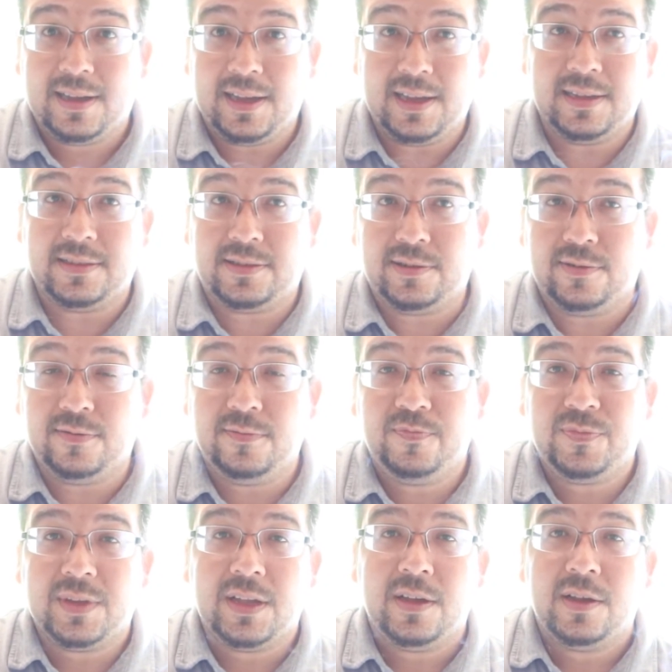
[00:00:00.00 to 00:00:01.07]
to
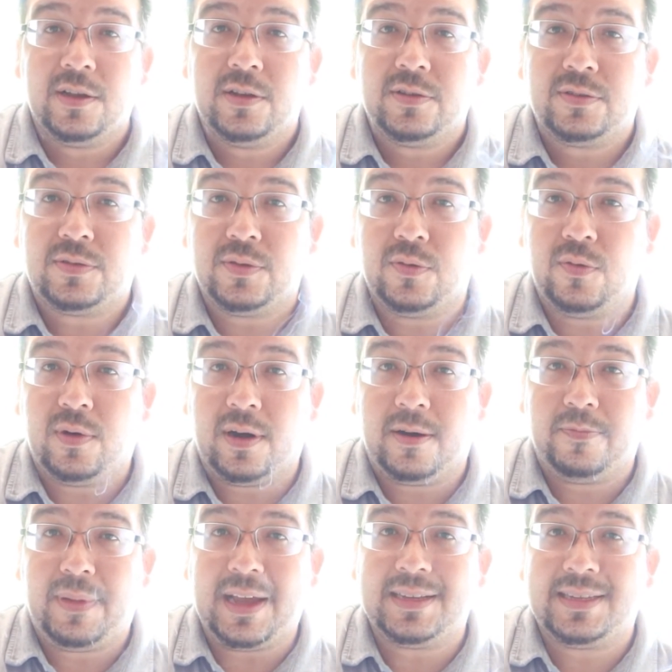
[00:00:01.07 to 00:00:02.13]

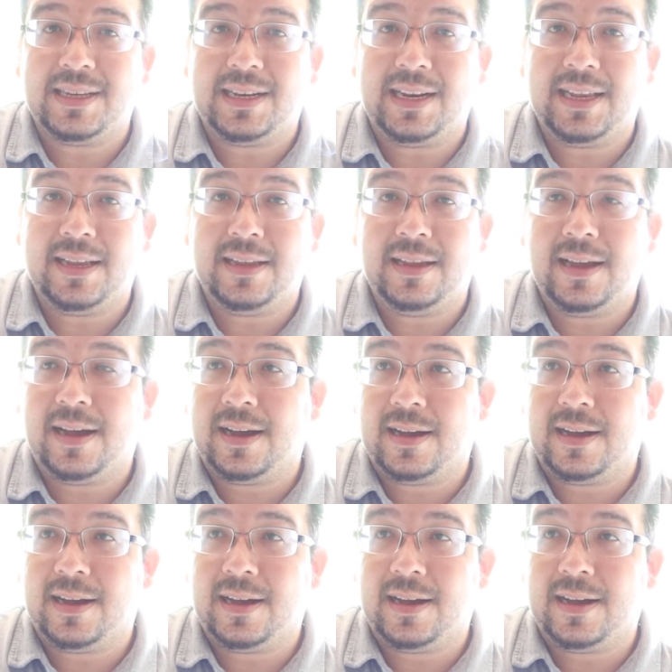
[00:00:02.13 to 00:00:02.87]
basically